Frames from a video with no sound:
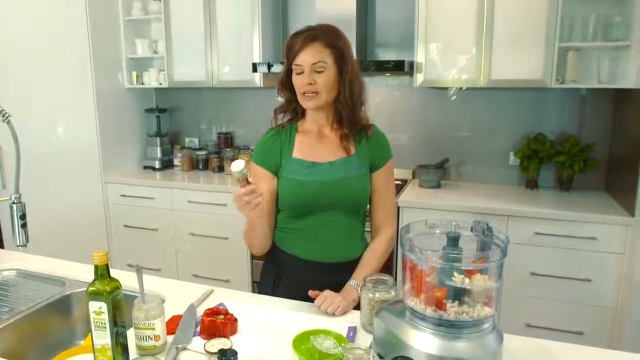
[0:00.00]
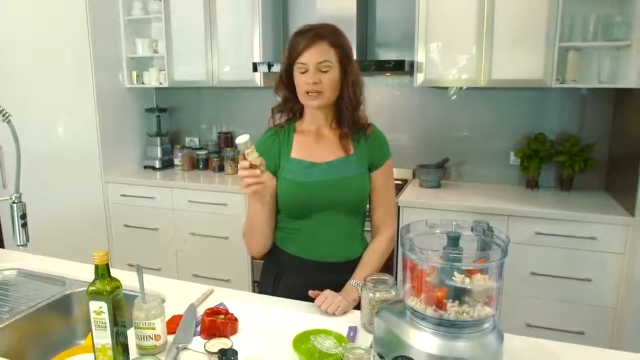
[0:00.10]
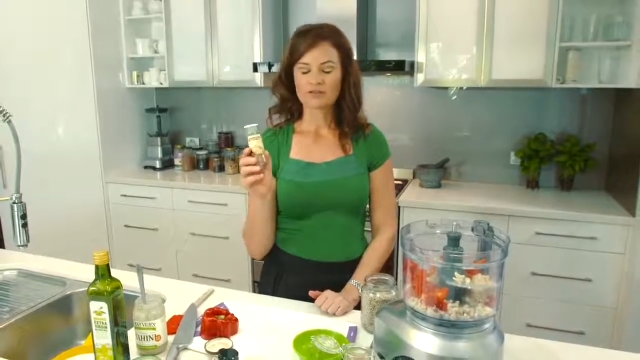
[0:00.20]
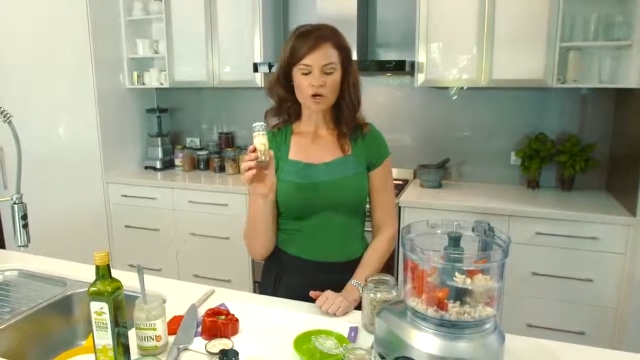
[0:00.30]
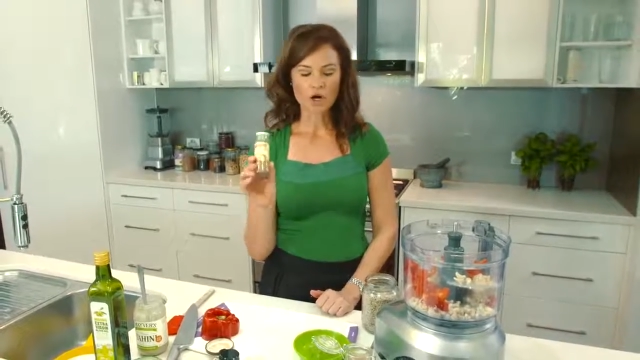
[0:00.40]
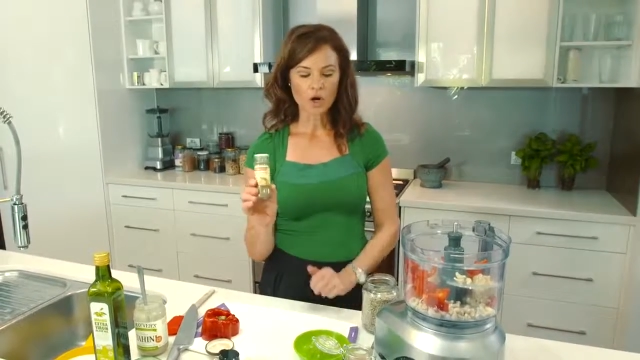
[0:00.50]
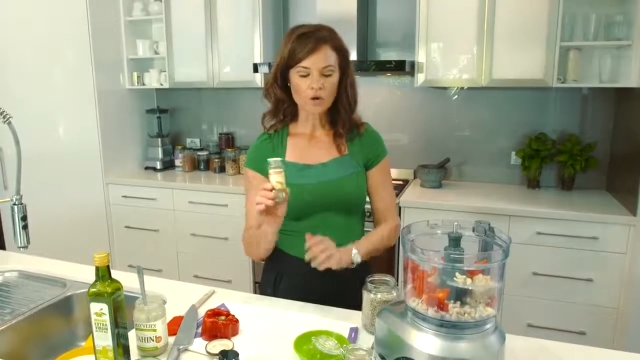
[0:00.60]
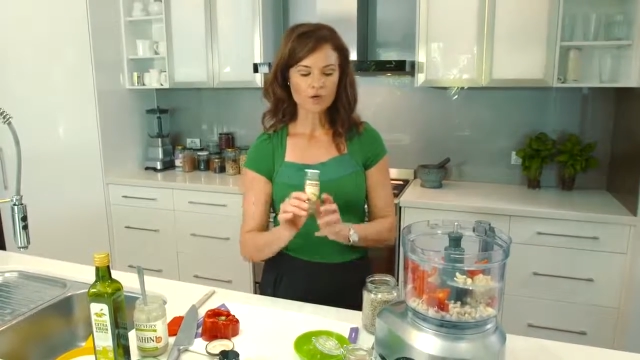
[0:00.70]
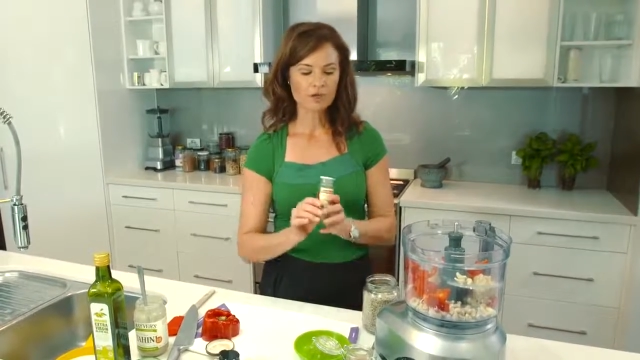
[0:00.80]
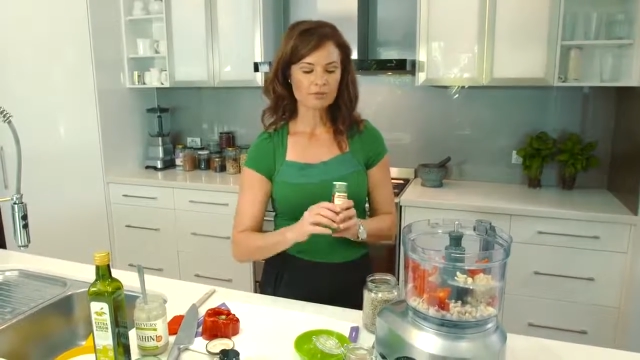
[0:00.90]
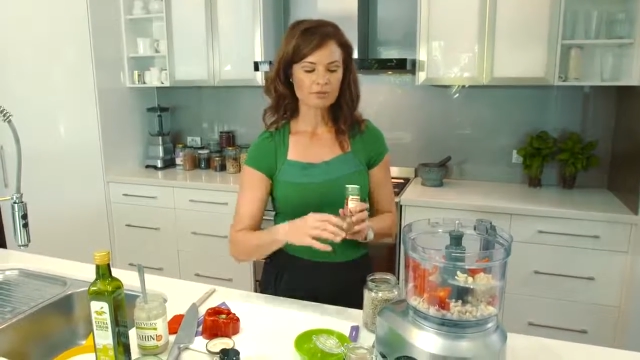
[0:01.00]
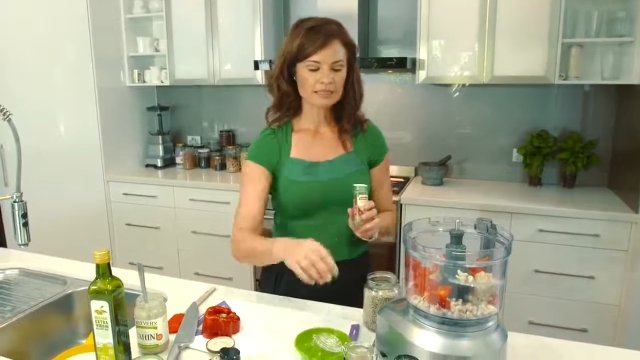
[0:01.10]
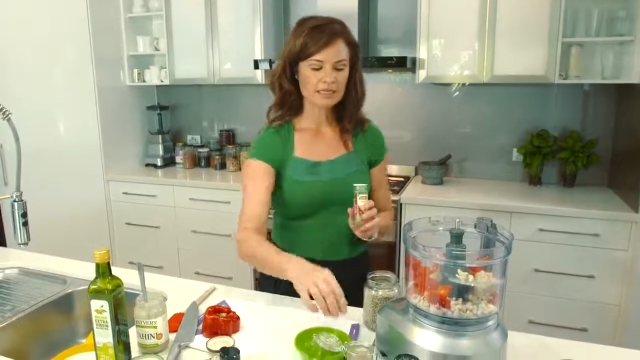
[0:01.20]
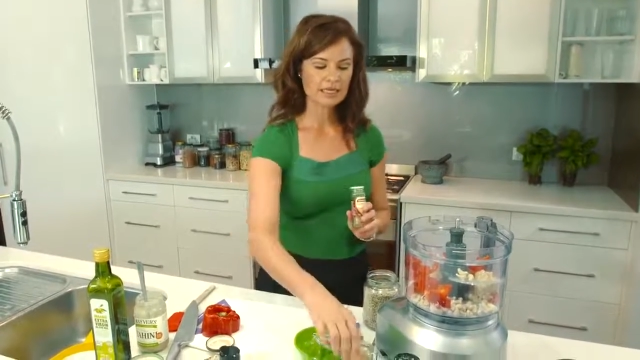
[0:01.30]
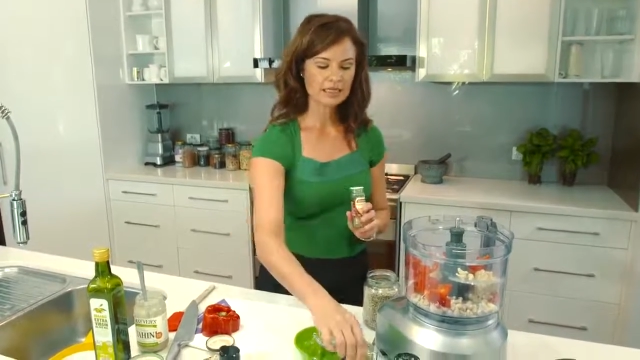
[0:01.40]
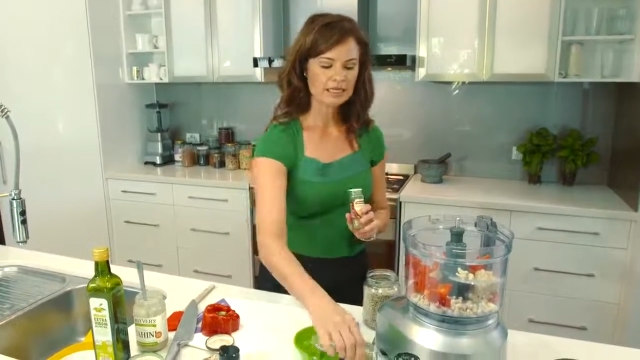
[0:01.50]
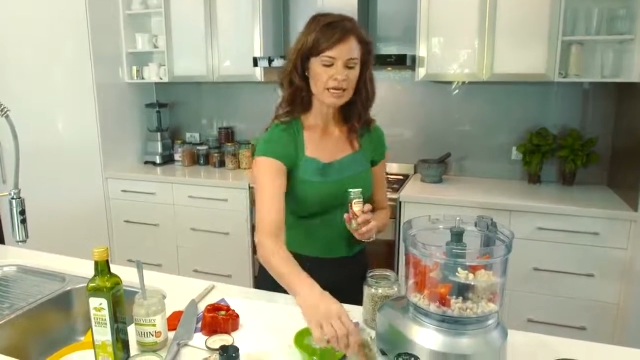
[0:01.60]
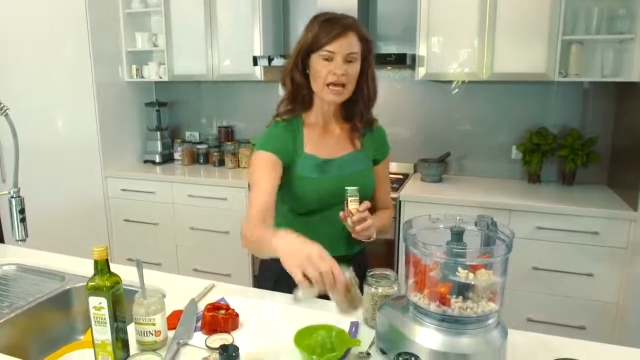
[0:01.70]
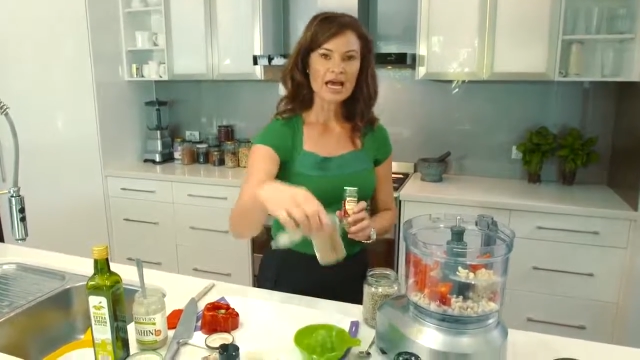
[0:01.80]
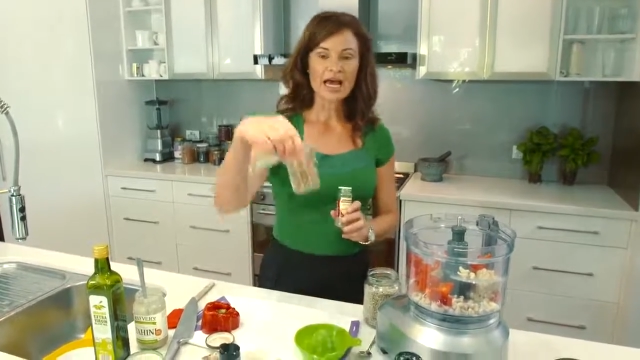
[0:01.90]
So I've got whole cumin seeds
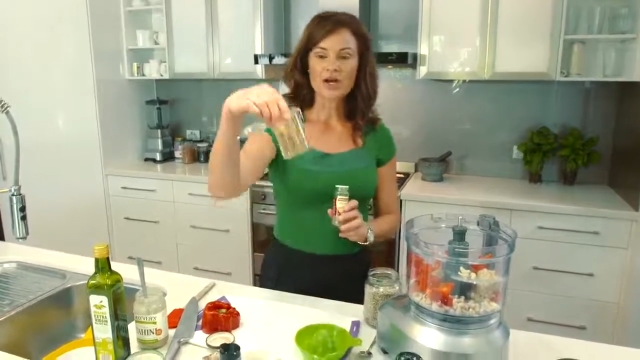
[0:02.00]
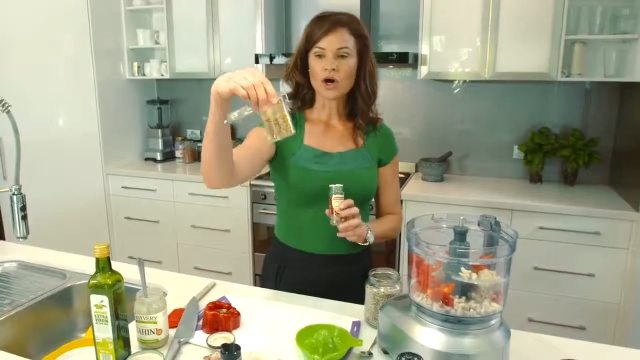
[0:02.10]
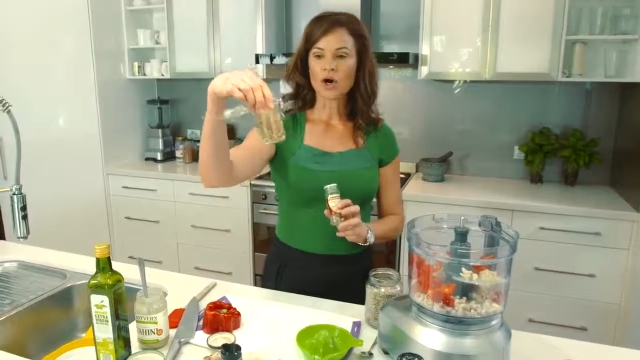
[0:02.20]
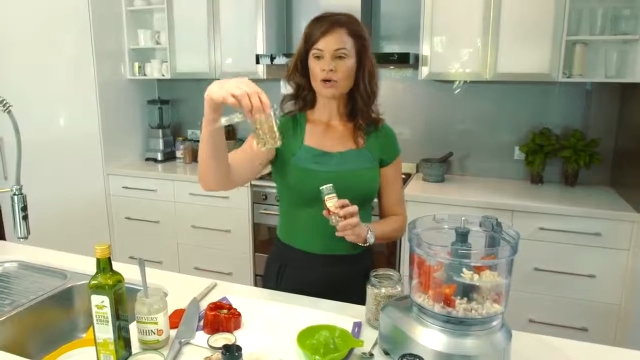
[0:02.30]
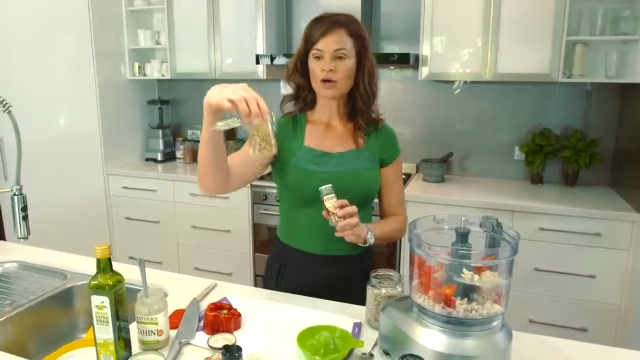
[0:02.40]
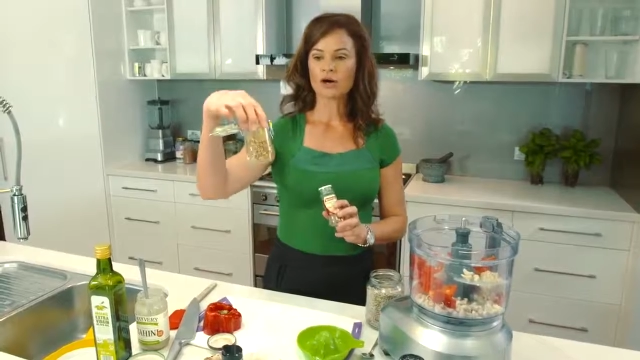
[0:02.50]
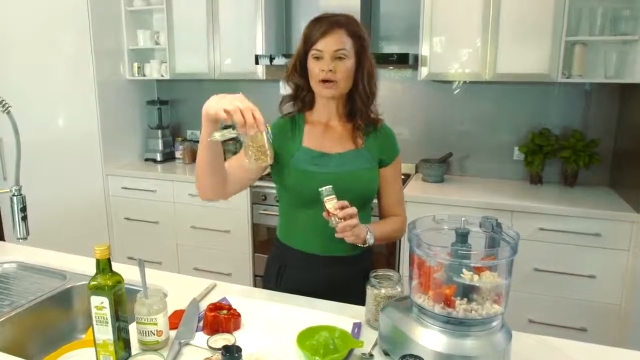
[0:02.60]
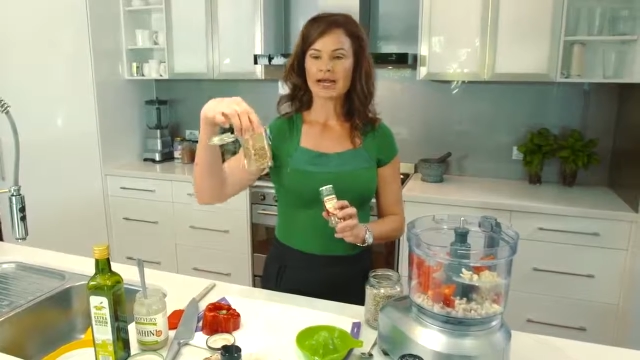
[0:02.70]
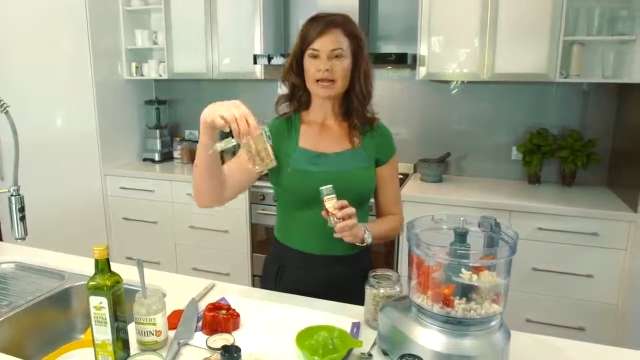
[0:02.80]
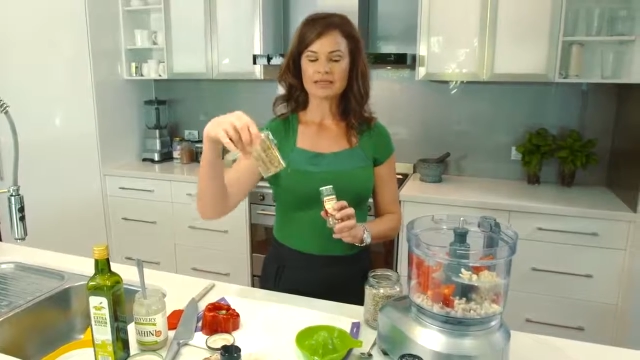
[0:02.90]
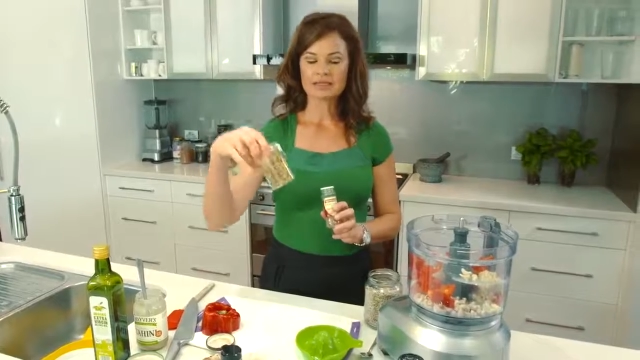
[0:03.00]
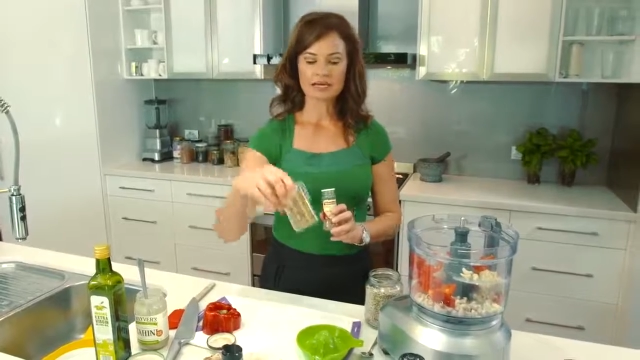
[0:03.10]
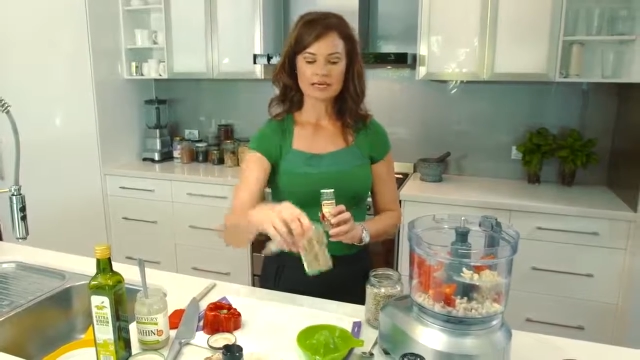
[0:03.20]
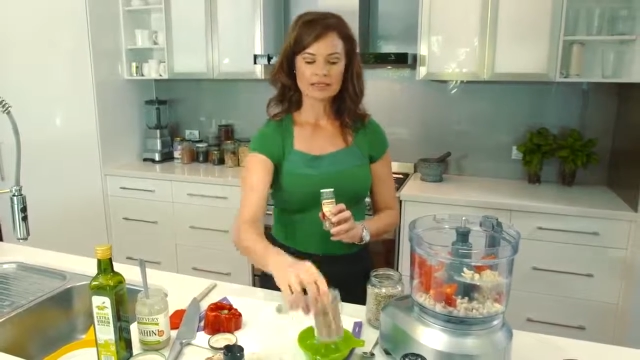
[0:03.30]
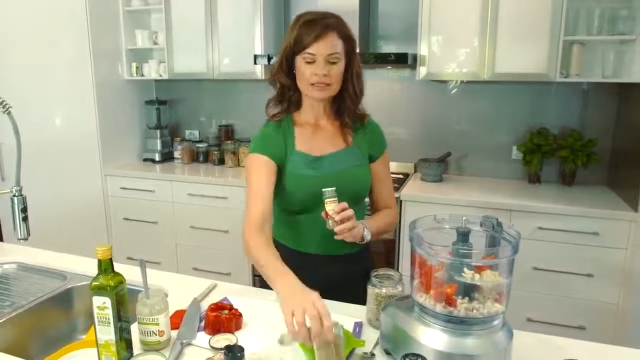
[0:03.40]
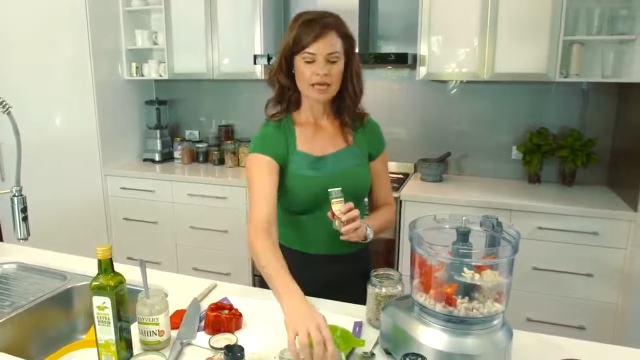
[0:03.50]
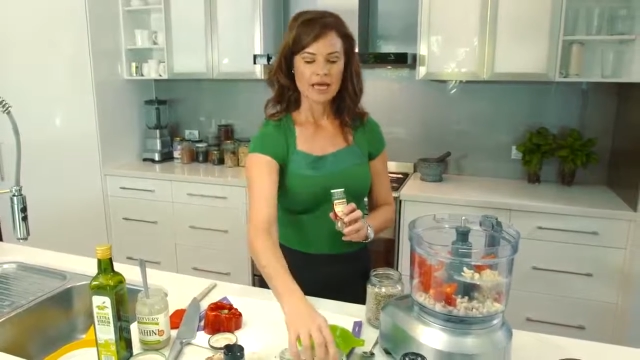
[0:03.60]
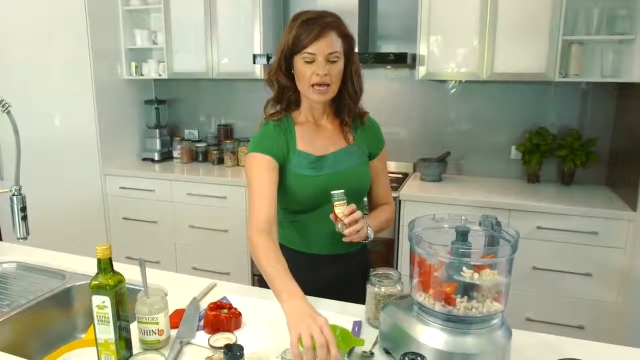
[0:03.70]
and whole coriander seeds,